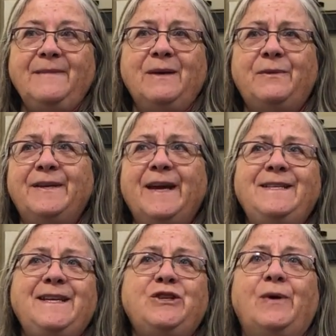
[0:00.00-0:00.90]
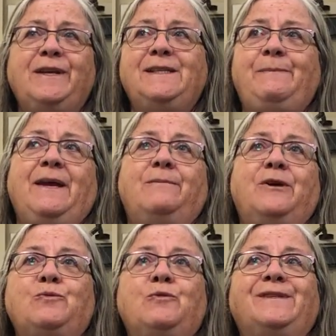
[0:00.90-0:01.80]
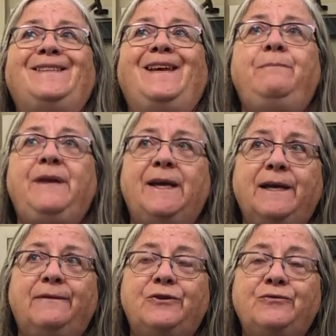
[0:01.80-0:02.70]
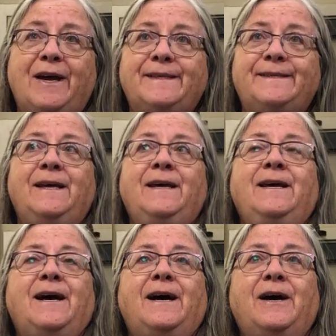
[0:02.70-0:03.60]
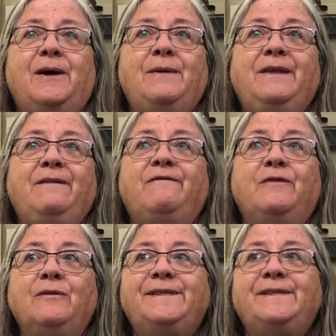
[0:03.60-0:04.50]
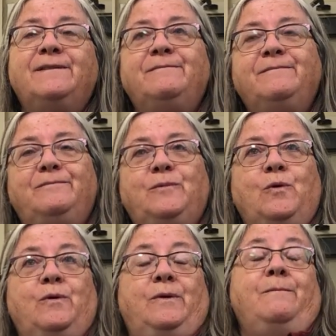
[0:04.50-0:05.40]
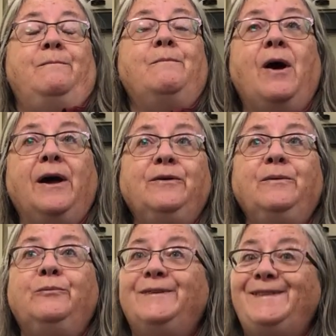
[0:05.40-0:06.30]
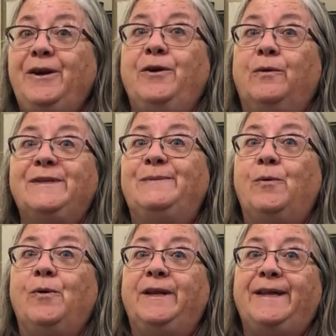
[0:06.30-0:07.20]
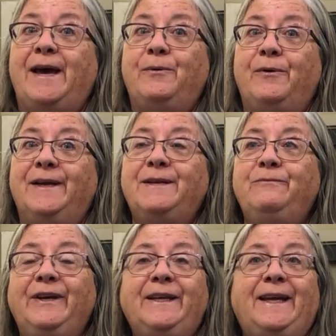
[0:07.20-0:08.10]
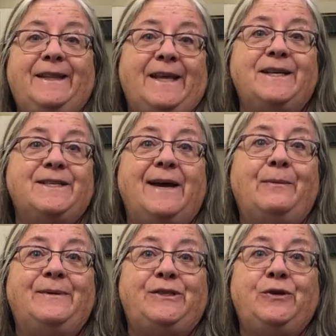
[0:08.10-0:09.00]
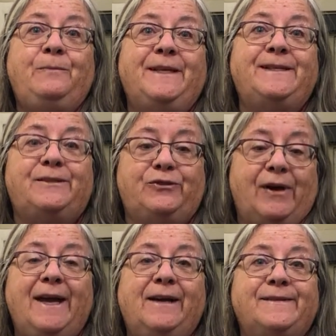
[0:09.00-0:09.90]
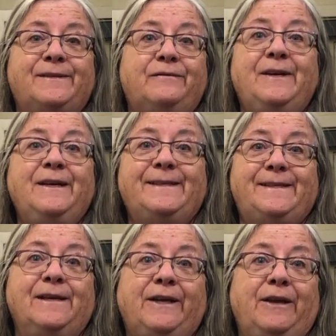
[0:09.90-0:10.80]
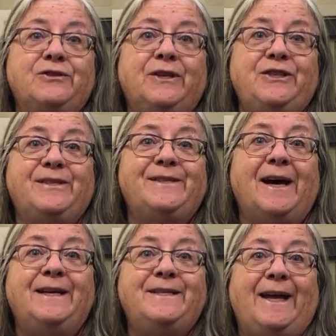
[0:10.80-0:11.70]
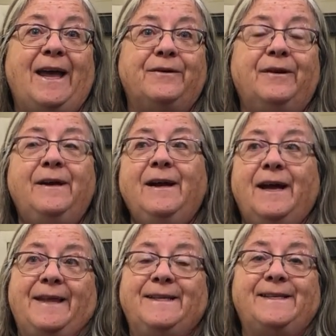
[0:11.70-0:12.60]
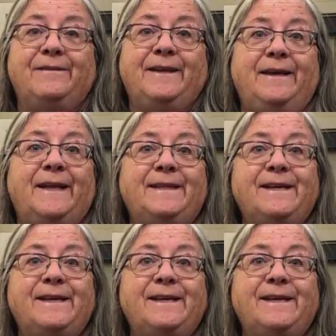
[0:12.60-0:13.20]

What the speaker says: with the 1920s being a much more skimpy kind of a dress, the first modern brassiere was born at that point. And really at that time it was two pieces, triangles of silk usually just tied together. And that's how they